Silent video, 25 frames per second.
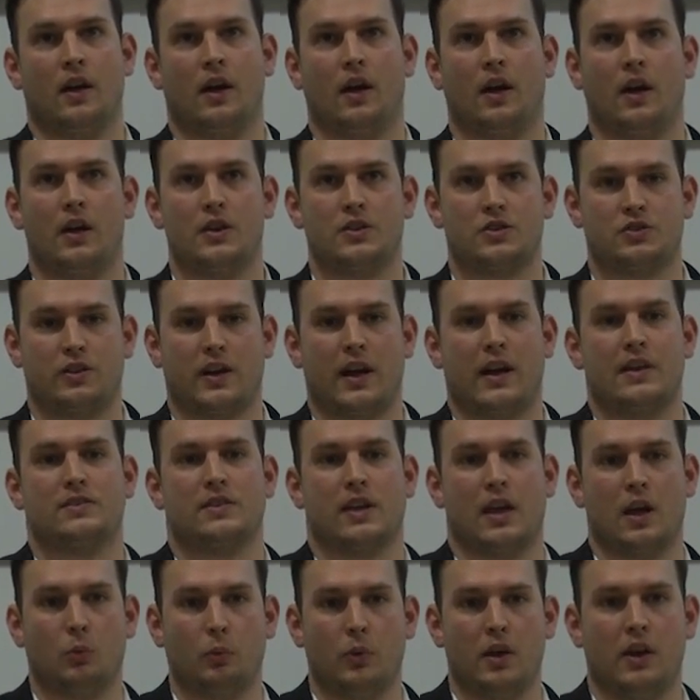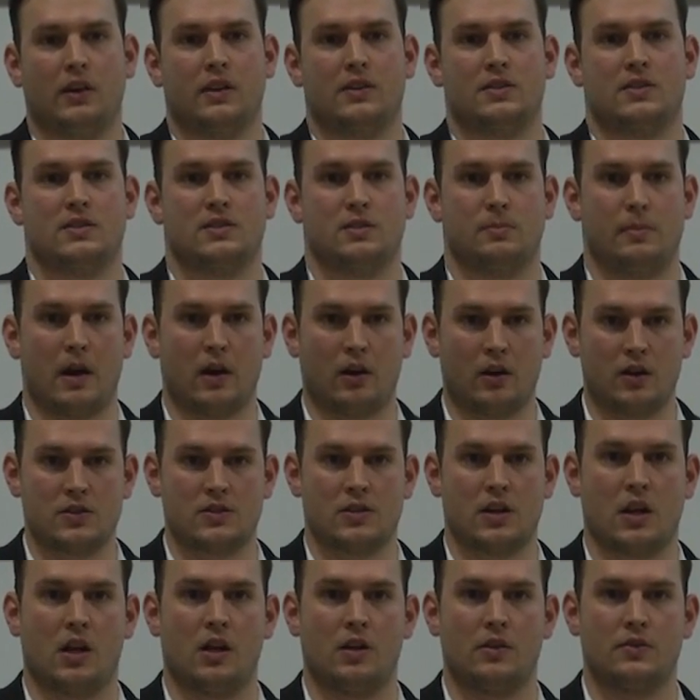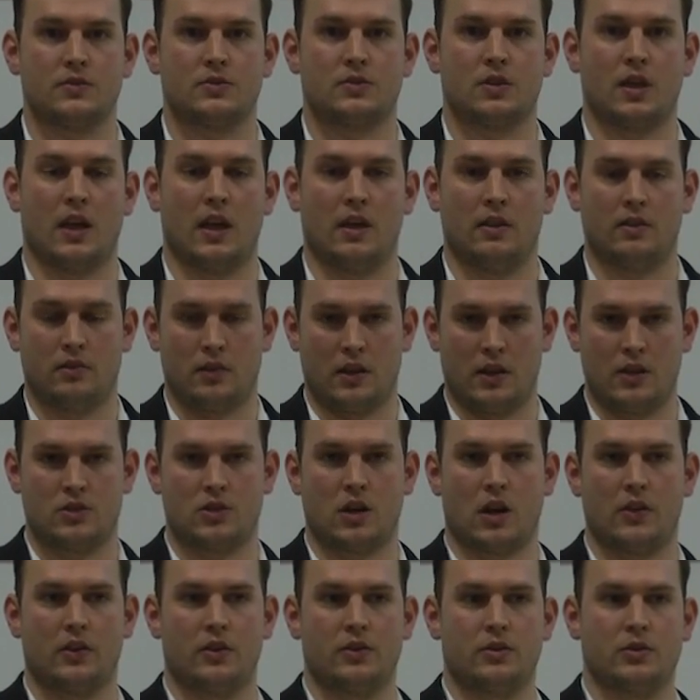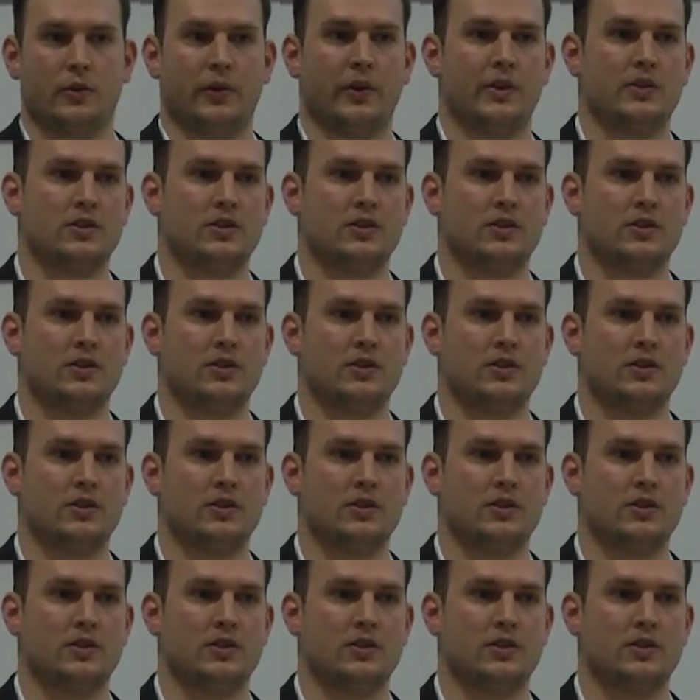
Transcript: uh, strengths and weaknesses about ourselves and each other to